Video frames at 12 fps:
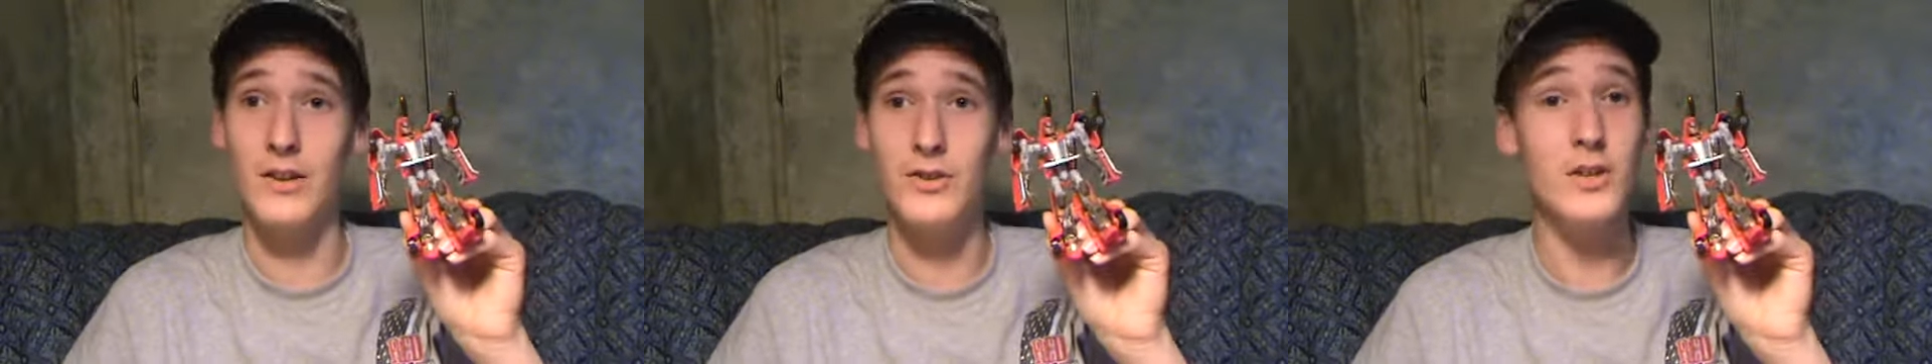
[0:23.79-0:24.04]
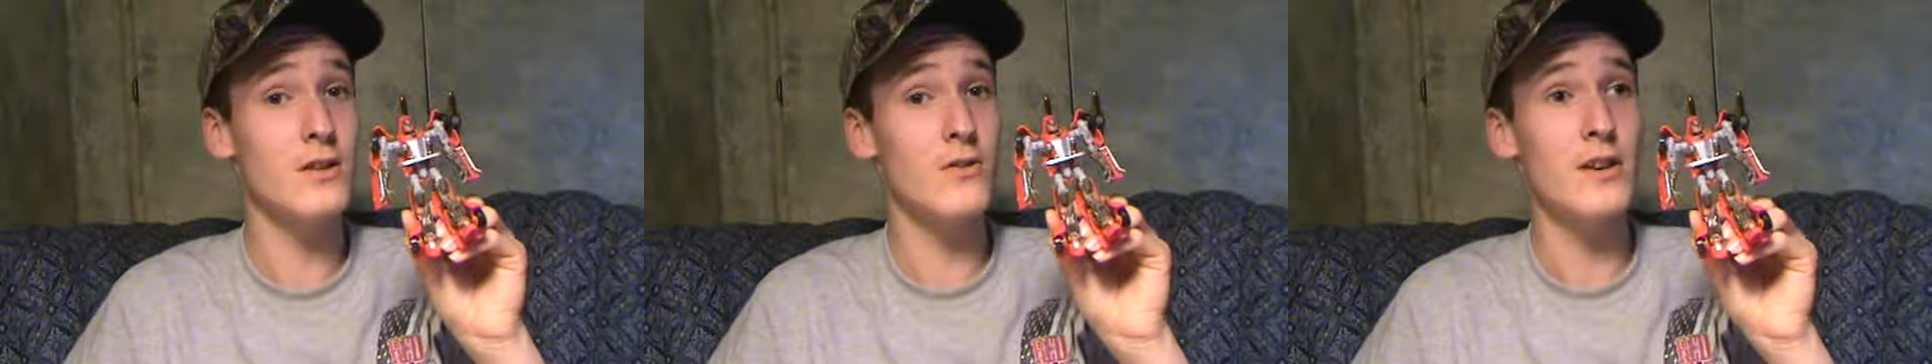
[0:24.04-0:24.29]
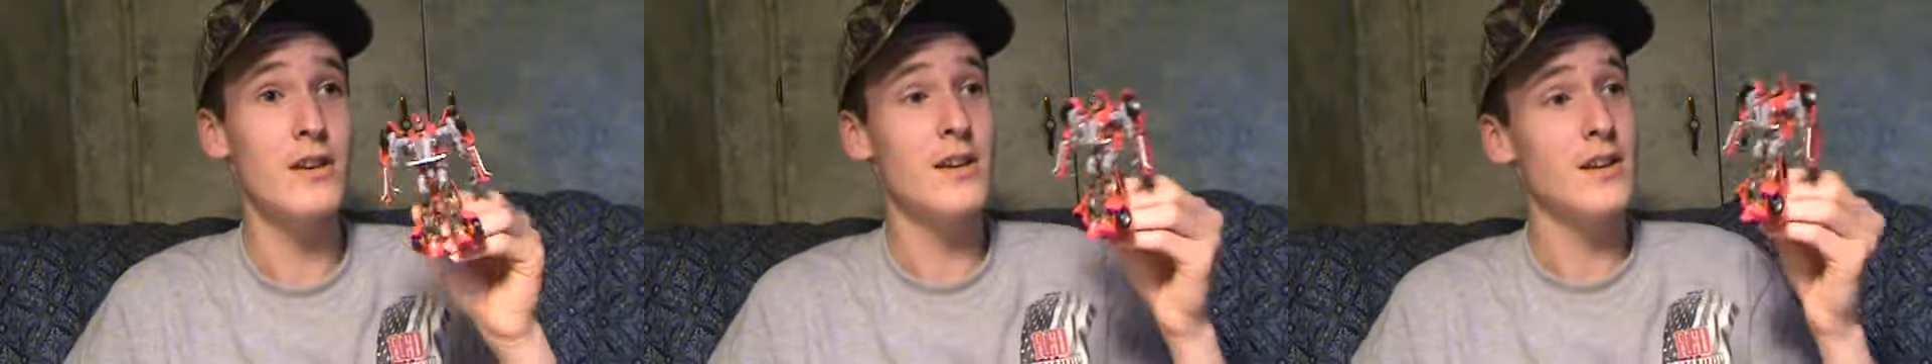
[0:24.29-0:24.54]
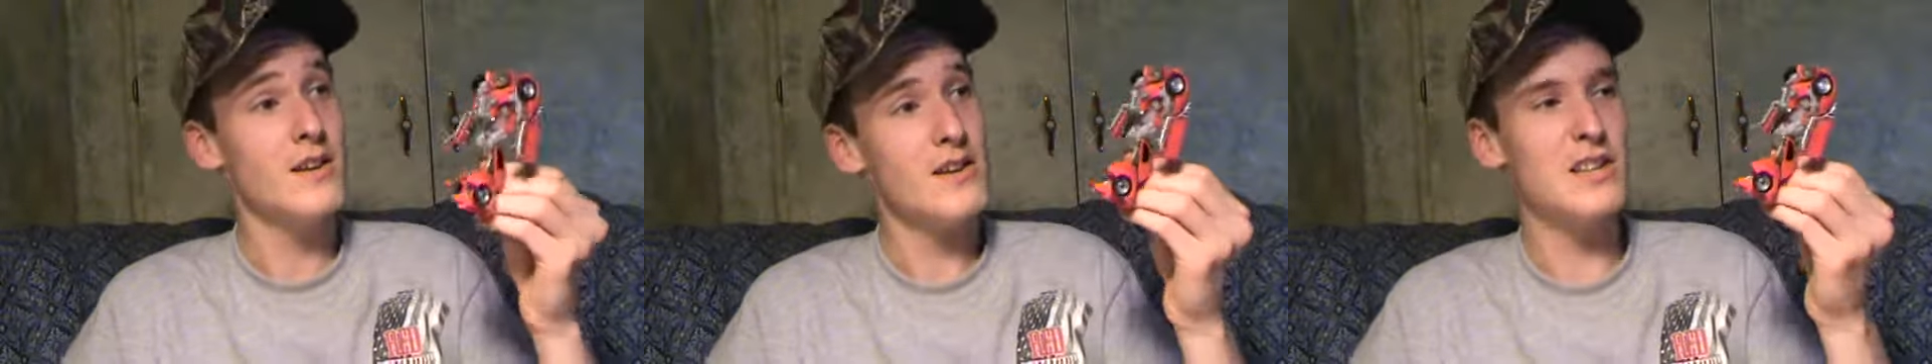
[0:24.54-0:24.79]
So,
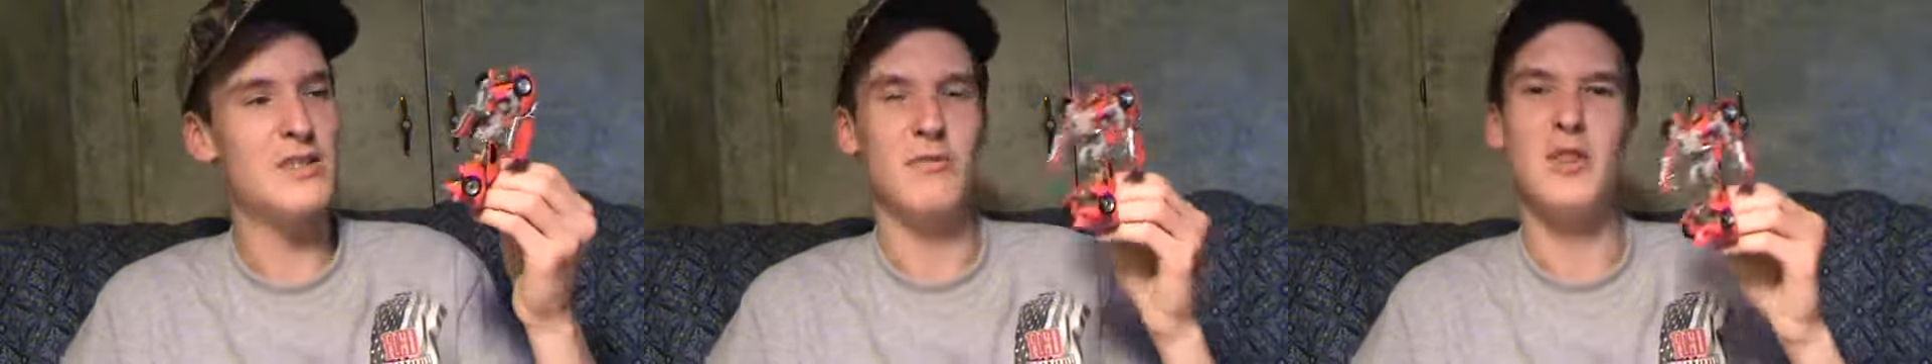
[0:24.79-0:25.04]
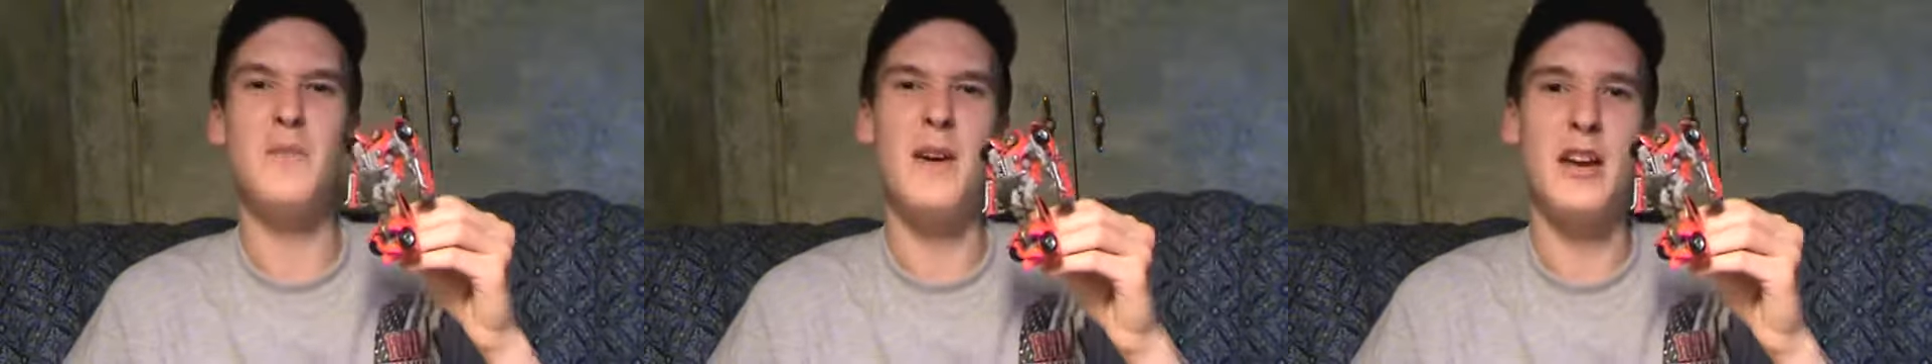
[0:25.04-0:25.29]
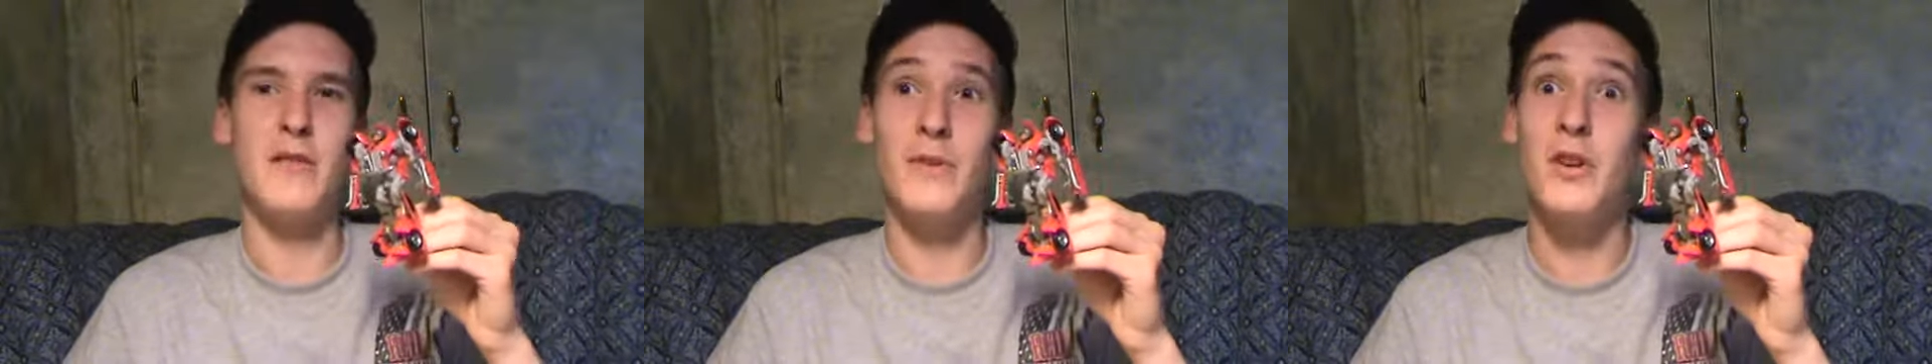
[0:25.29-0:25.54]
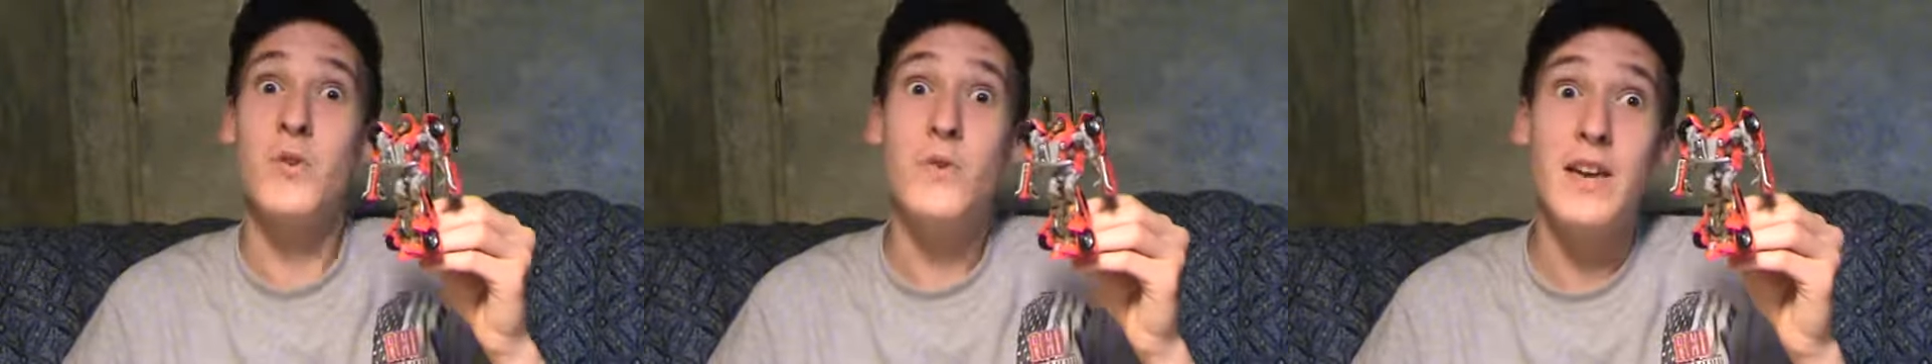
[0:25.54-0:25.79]
it doesn't really matter, but
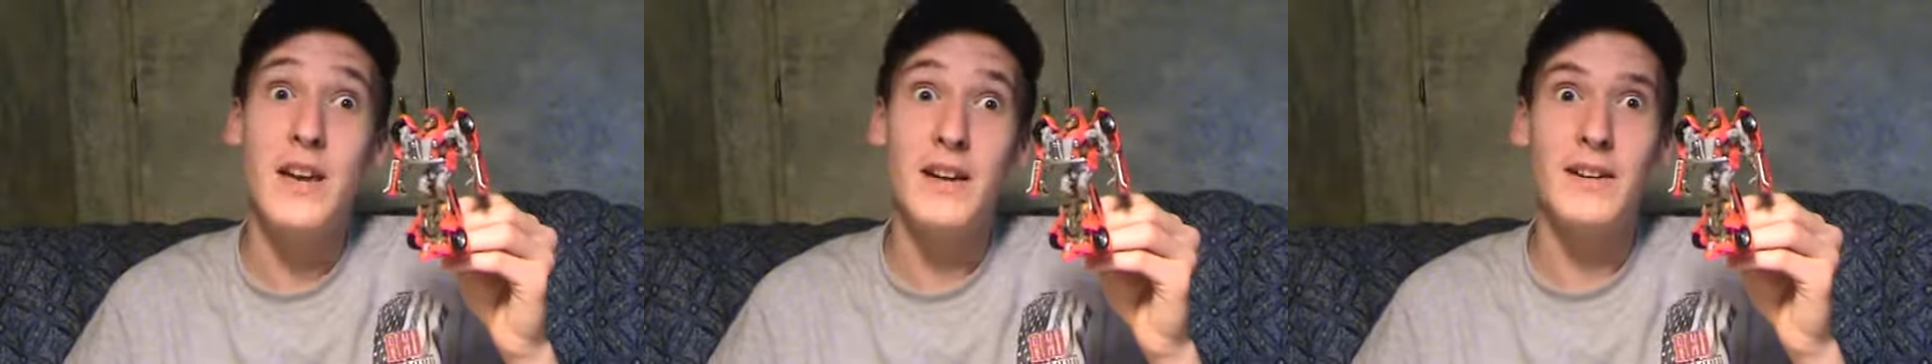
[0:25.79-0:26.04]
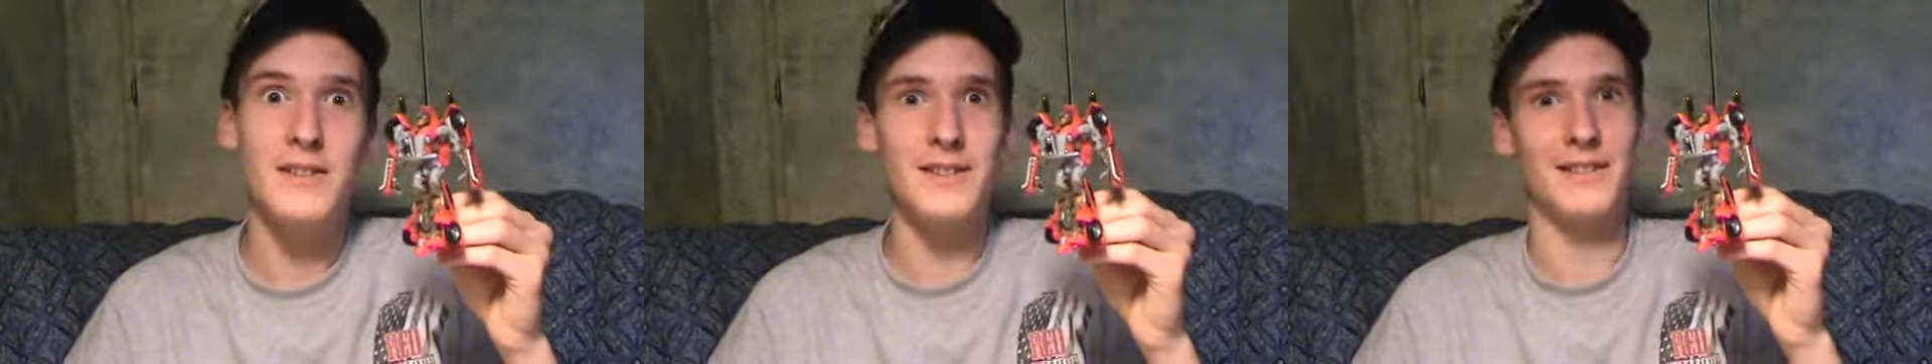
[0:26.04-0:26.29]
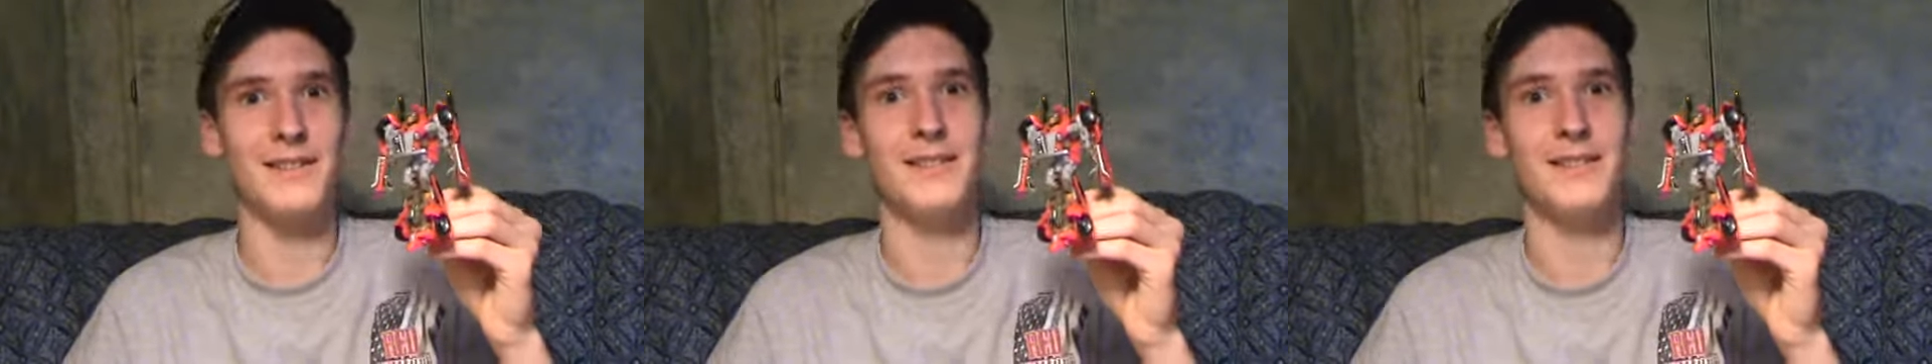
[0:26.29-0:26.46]
who cares?